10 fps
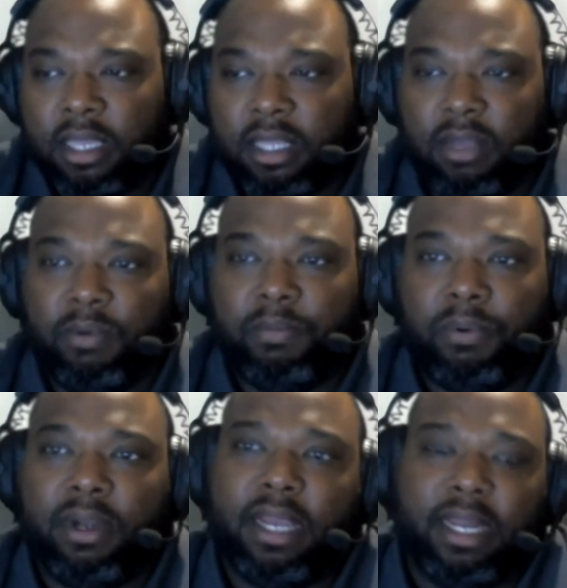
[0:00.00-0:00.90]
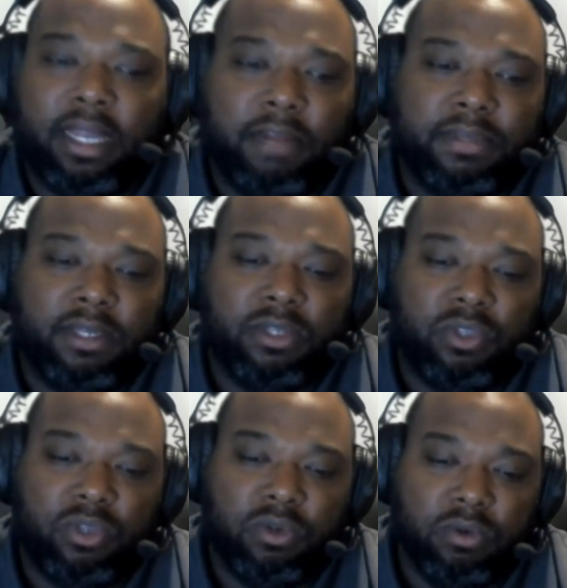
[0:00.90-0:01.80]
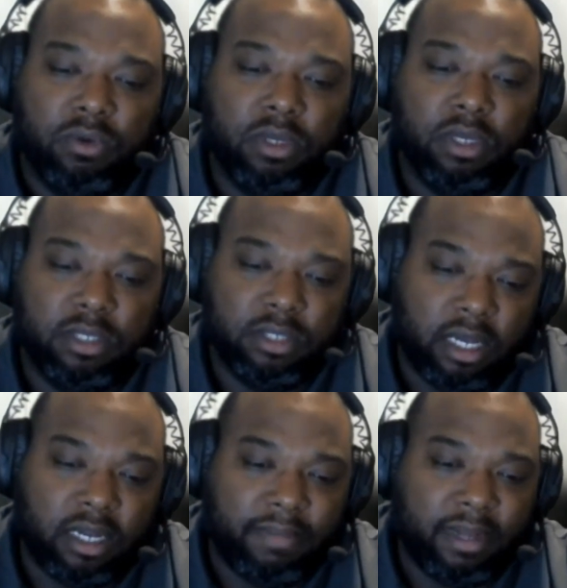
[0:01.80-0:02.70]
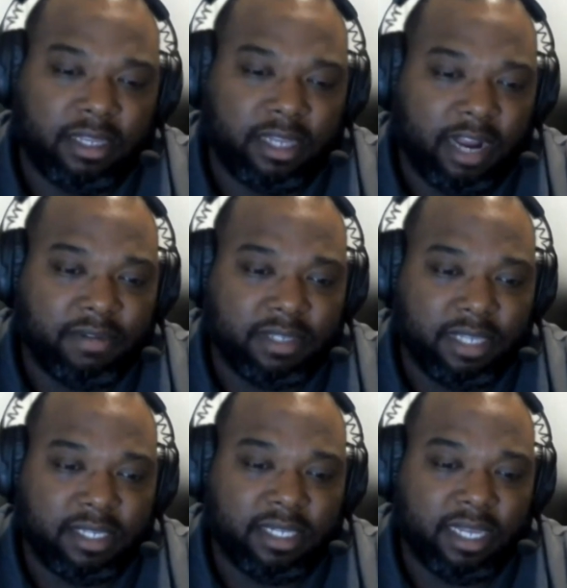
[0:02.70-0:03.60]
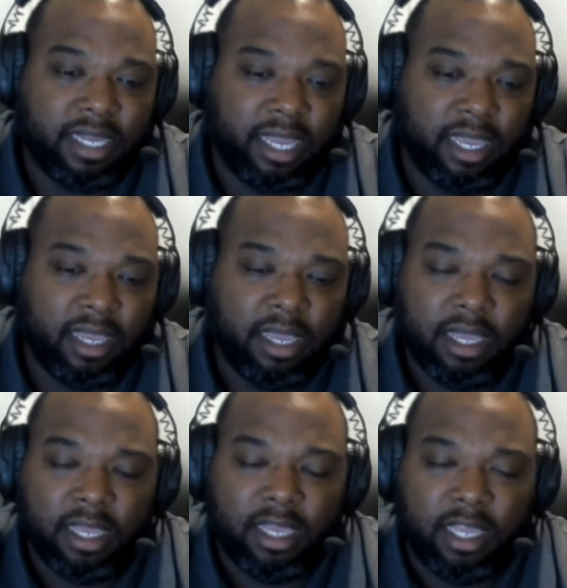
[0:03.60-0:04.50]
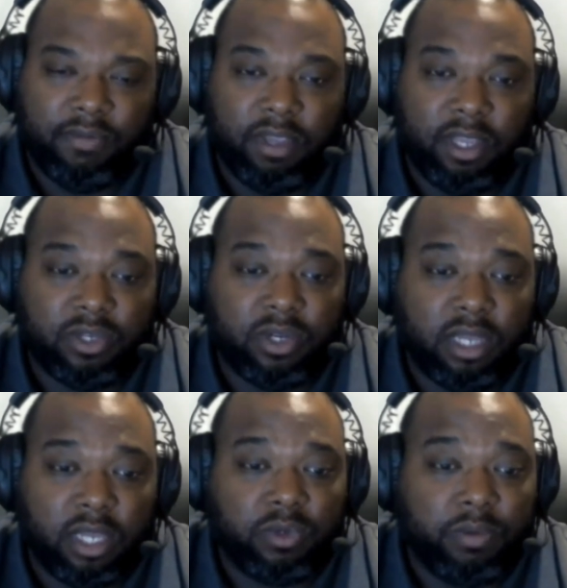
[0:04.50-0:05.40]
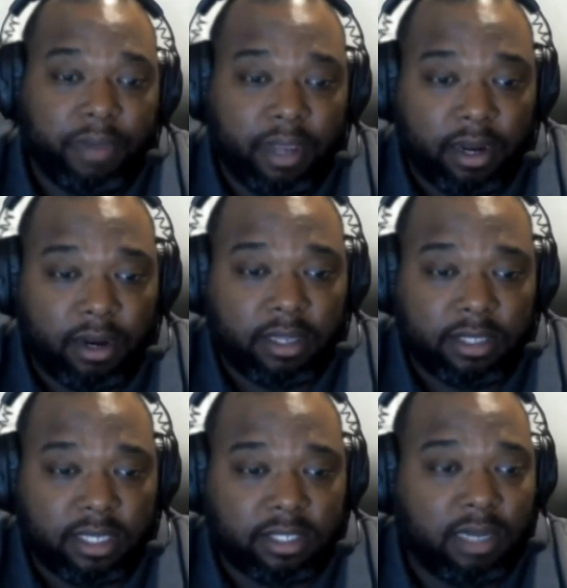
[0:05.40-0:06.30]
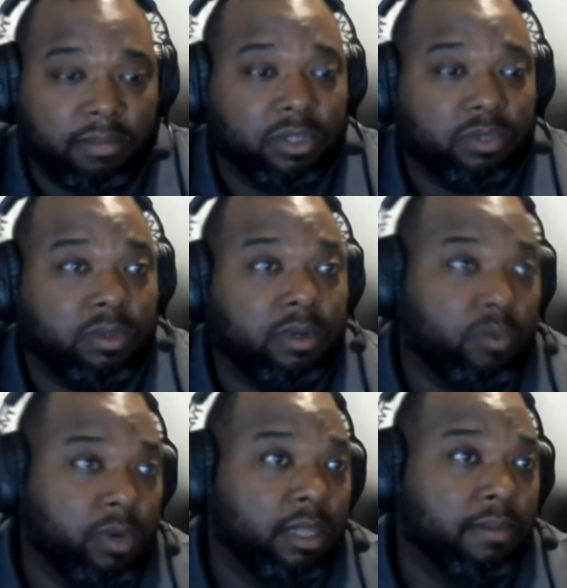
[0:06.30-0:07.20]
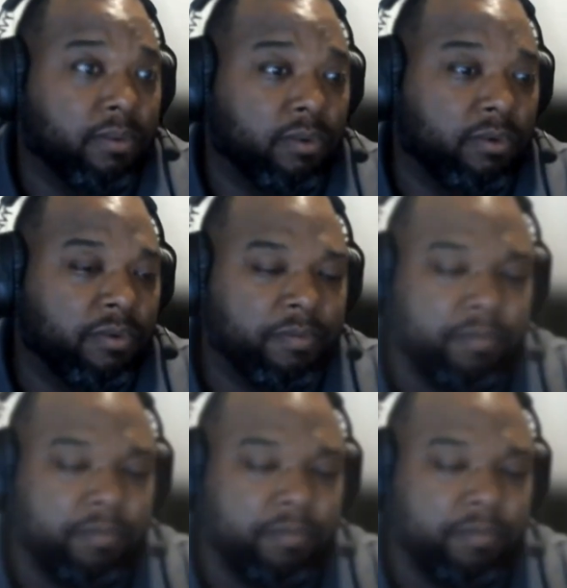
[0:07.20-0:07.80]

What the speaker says: the report helped us to talk about the conversation that, hey, if you get your ducts repaired, these numbers will improve.